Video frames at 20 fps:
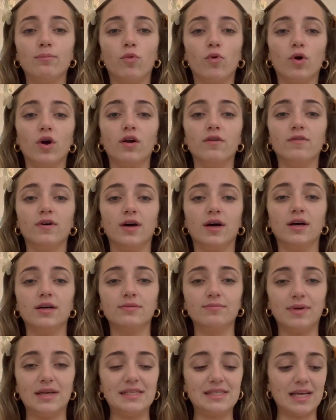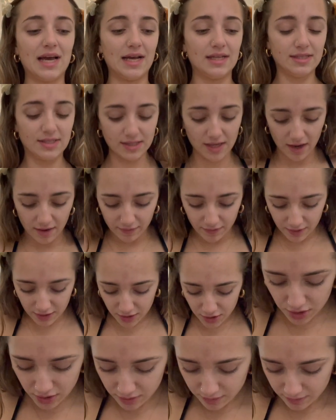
more of an intense coverage